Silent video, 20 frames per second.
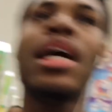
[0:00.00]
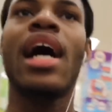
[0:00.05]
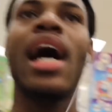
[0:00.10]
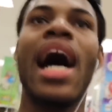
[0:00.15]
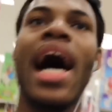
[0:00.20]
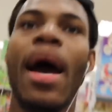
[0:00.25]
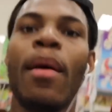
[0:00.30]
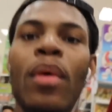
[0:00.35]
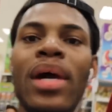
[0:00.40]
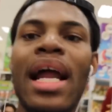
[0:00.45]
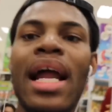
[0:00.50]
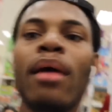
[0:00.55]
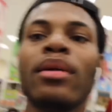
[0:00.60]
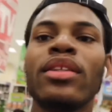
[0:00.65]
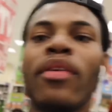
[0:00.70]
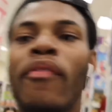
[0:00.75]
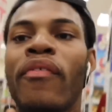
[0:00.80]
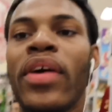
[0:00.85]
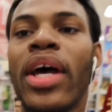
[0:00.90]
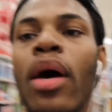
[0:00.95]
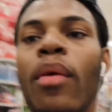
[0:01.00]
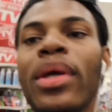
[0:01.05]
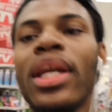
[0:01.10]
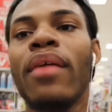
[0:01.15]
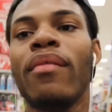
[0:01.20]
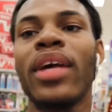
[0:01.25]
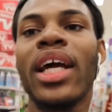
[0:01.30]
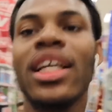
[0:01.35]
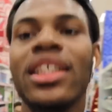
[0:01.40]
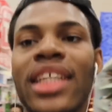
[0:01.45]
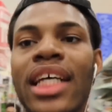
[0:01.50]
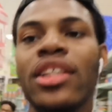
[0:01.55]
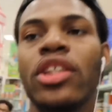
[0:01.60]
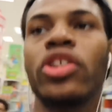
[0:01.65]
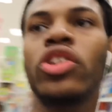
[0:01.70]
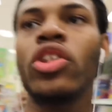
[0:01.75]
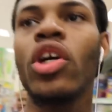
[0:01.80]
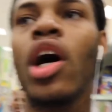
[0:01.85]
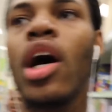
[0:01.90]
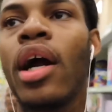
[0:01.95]
right, well, that was a fail. We didn't even get a chance to
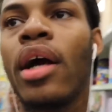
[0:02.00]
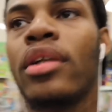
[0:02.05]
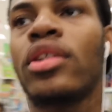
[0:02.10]
start.